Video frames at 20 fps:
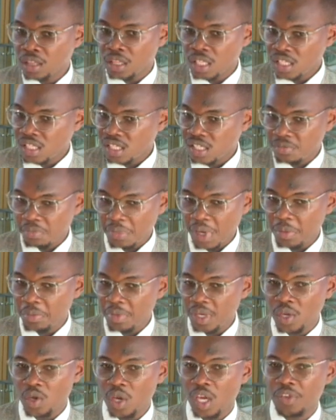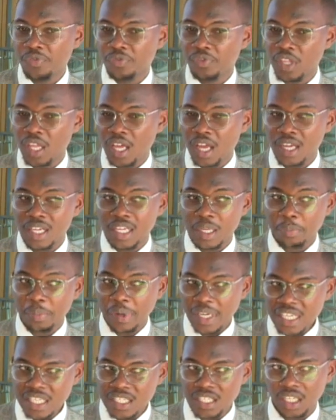this, maybe if they are
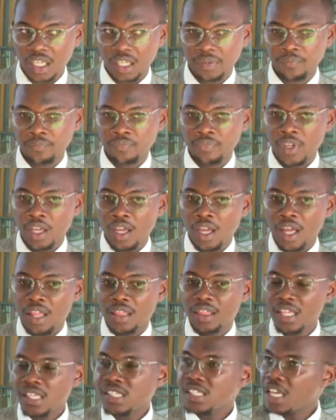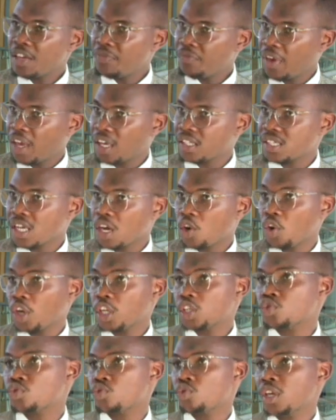depleting, these effects are
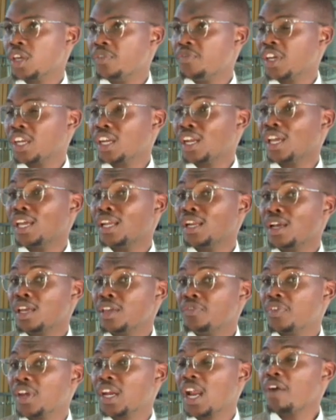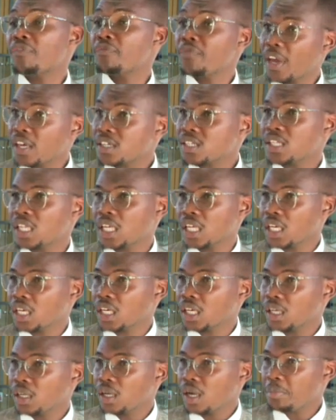going to even affect the
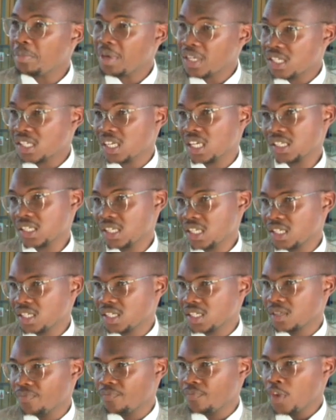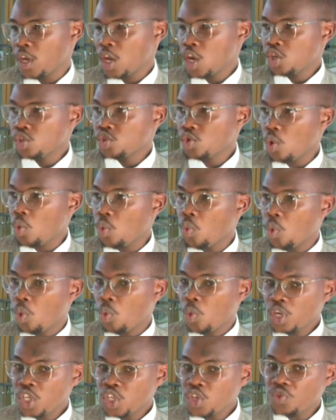businesses. So
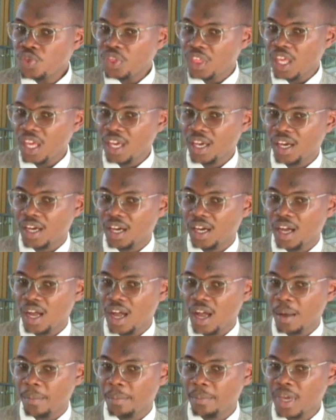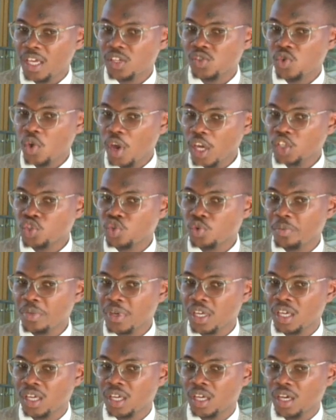what do you think is going to
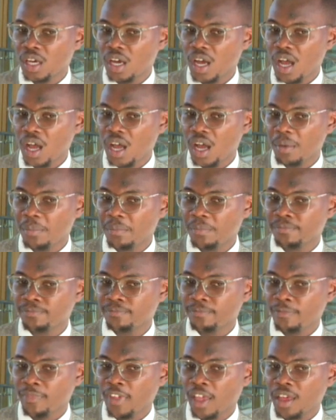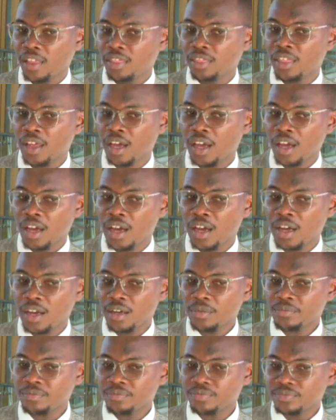be the
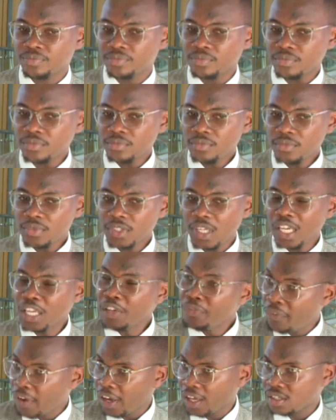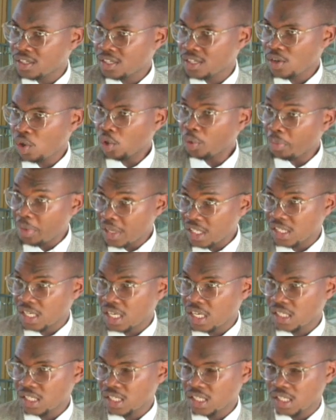effects on
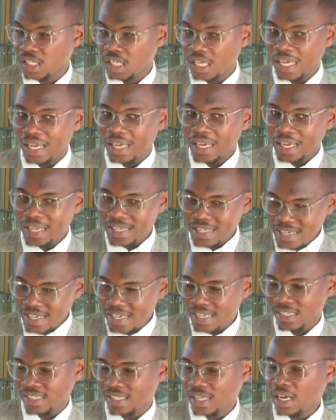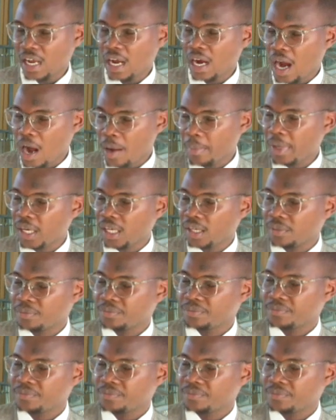business years that are coming?